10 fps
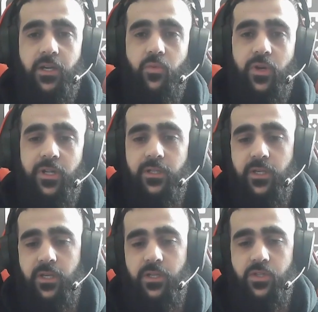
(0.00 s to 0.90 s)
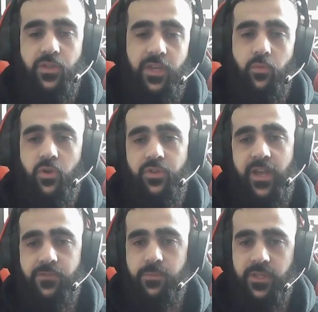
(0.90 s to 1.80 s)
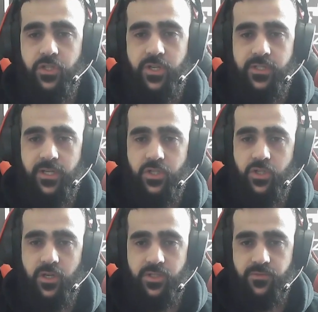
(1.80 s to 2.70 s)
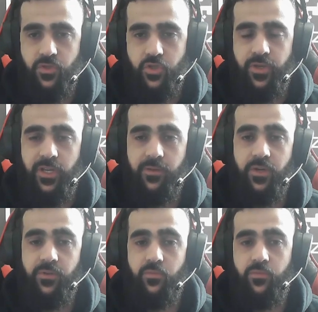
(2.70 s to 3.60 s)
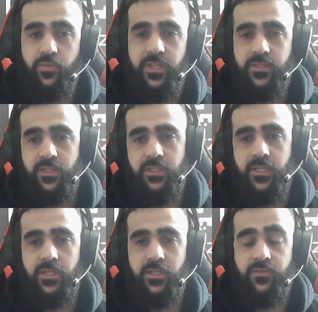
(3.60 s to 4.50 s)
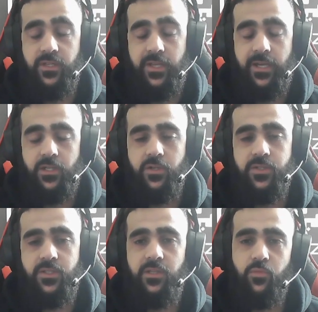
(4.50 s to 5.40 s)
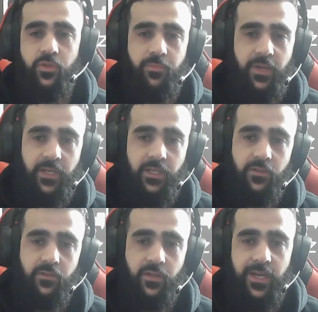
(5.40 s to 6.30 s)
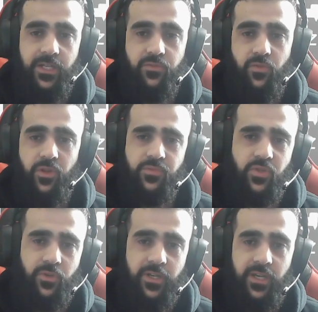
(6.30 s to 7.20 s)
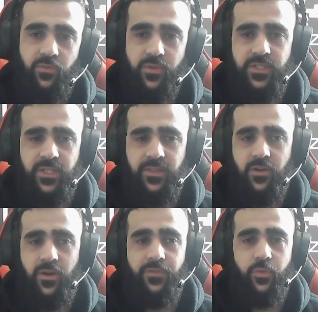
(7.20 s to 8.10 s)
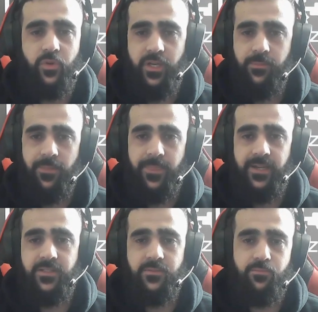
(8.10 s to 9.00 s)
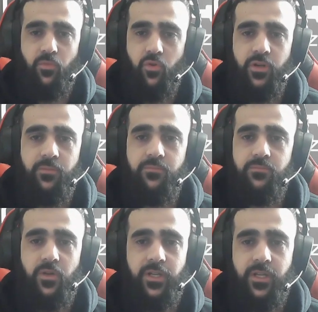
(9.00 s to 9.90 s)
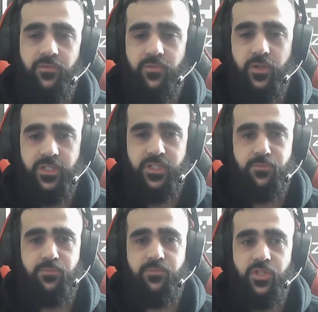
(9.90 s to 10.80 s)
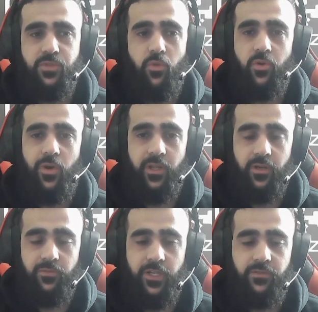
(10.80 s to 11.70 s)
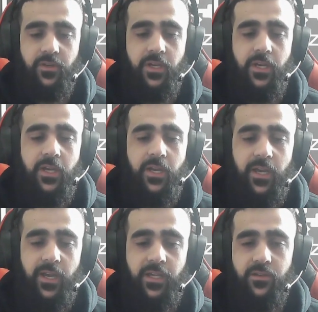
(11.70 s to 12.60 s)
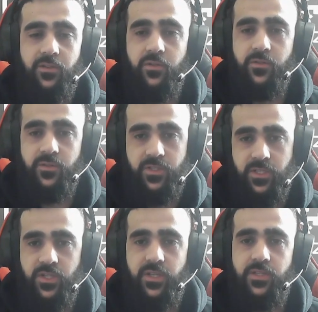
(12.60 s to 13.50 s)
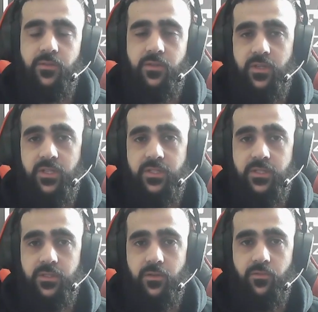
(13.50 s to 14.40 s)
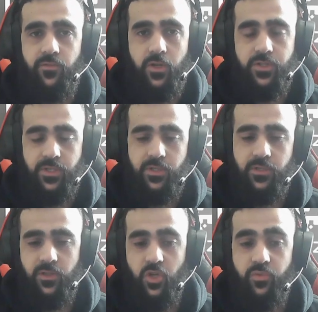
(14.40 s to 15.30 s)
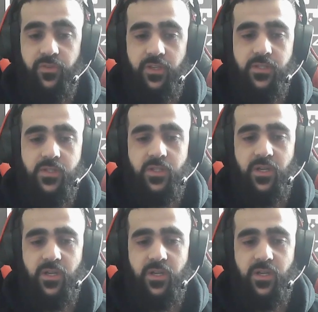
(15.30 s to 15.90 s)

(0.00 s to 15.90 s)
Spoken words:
well, they would only have to pay the transaction cost for joining, but we as the Kadena of the Kadcars team would pay the gas for them. So again, once again, they don't have to worry about that. It's more marketing for us, just more quality of life. And since it's falls under low fees,